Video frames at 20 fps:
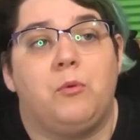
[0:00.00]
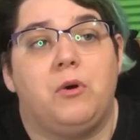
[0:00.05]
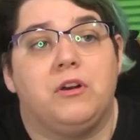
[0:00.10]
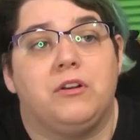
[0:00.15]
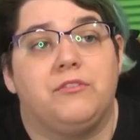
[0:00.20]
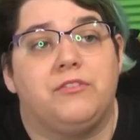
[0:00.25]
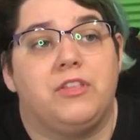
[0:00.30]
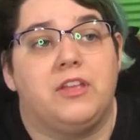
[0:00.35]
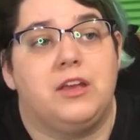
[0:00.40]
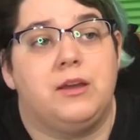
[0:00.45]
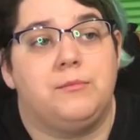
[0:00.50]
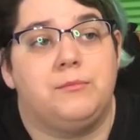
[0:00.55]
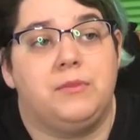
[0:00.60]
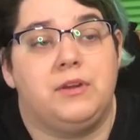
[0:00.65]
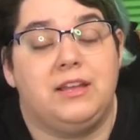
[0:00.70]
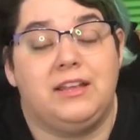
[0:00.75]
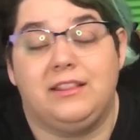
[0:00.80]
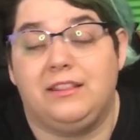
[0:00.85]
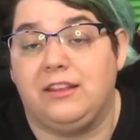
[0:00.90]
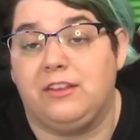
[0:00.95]
One of
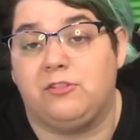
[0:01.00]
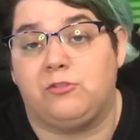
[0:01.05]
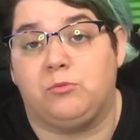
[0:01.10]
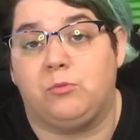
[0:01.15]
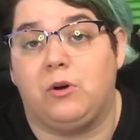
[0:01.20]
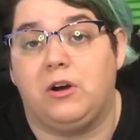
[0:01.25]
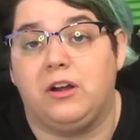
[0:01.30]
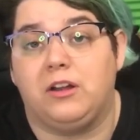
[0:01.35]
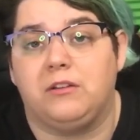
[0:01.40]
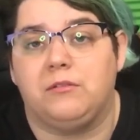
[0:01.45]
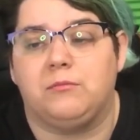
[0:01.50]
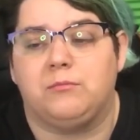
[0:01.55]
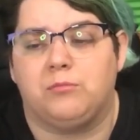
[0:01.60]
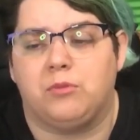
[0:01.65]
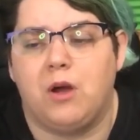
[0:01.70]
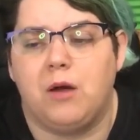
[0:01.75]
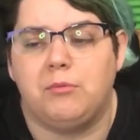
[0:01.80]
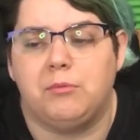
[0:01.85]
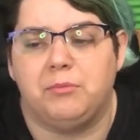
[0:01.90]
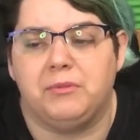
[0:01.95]
them, at least one,
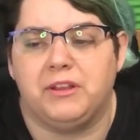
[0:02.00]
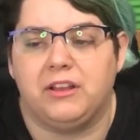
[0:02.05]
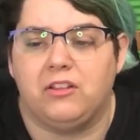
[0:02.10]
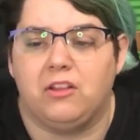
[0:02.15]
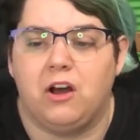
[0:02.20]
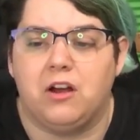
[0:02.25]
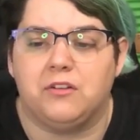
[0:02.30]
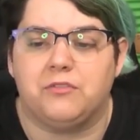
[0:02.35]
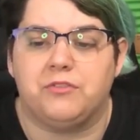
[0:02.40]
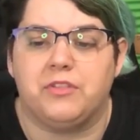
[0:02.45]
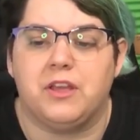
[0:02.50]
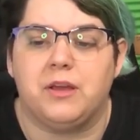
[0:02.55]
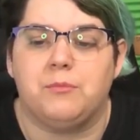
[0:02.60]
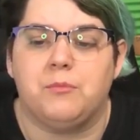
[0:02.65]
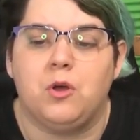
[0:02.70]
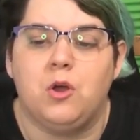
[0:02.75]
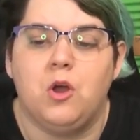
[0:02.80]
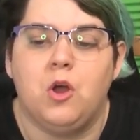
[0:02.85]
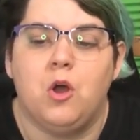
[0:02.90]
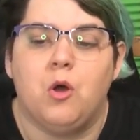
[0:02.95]
probably a lot of them,